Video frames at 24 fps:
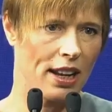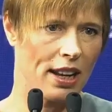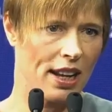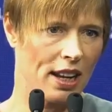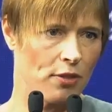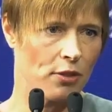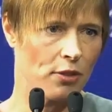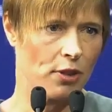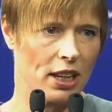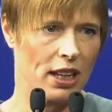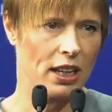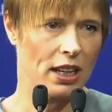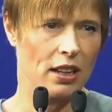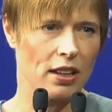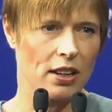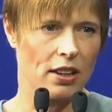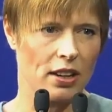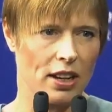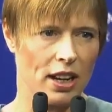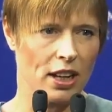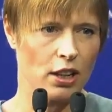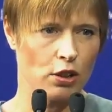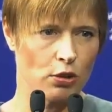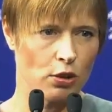every
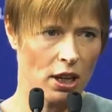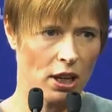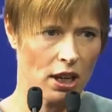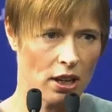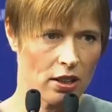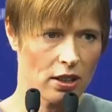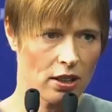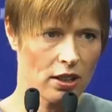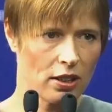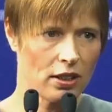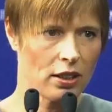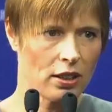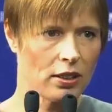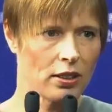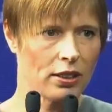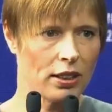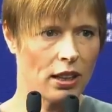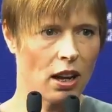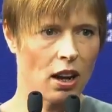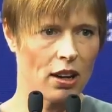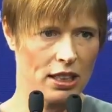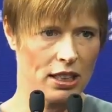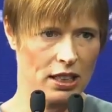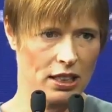regular
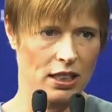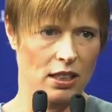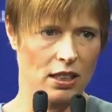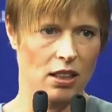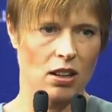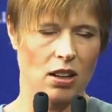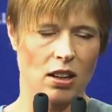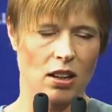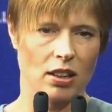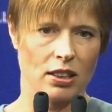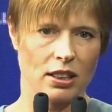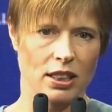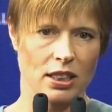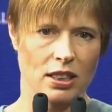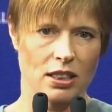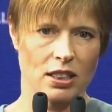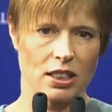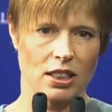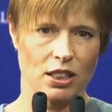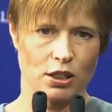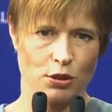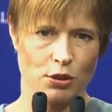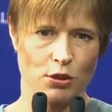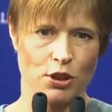ID card in
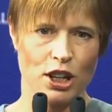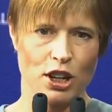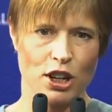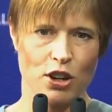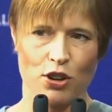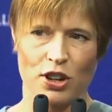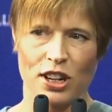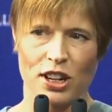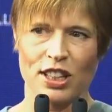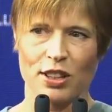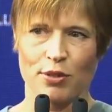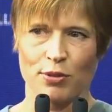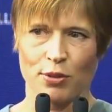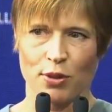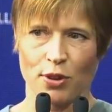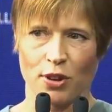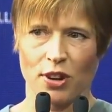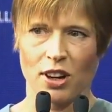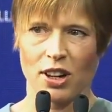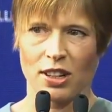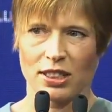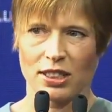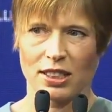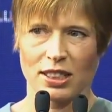Estonia already for the
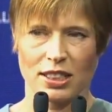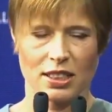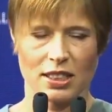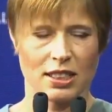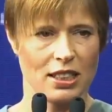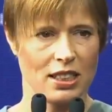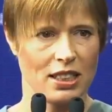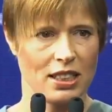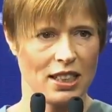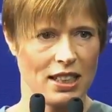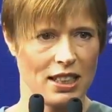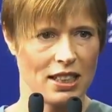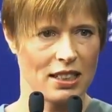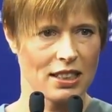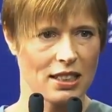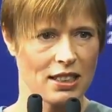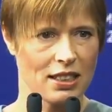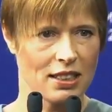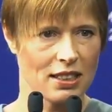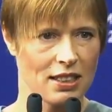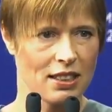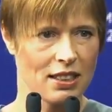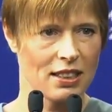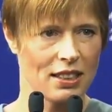last 16 years.
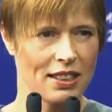